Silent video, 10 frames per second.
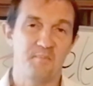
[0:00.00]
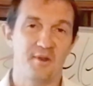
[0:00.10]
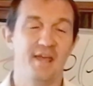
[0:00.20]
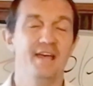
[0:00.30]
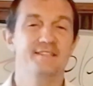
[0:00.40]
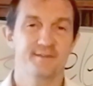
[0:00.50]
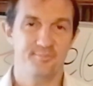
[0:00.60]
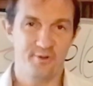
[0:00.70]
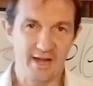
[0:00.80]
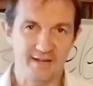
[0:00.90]
But I had
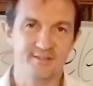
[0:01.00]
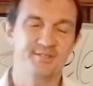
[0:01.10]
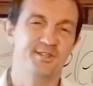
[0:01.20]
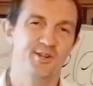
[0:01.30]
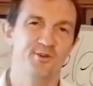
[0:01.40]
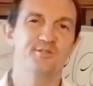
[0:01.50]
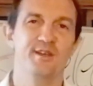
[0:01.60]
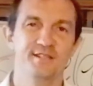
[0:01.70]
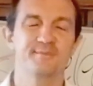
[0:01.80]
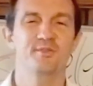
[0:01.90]
some practice and I
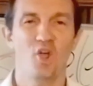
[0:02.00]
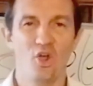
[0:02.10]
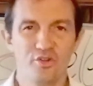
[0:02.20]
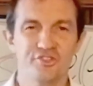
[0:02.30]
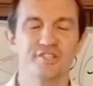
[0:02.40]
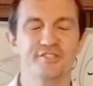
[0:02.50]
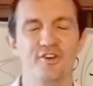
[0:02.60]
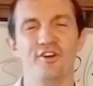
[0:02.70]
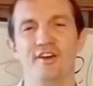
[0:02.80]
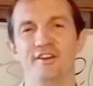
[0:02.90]
also had some coaching,
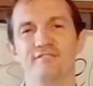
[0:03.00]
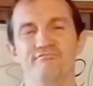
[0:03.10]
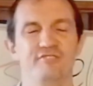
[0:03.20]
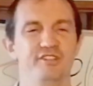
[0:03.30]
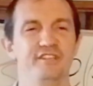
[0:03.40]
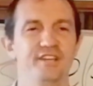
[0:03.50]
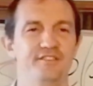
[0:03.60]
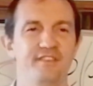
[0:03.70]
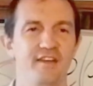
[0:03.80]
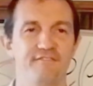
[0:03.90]
so I didn't really
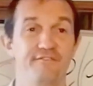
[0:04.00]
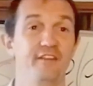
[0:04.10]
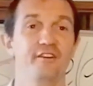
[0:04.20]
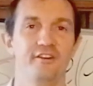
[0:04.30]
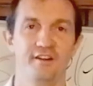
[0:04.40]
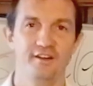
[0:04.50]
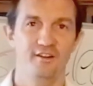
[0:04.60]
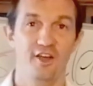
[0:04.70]
get that fear.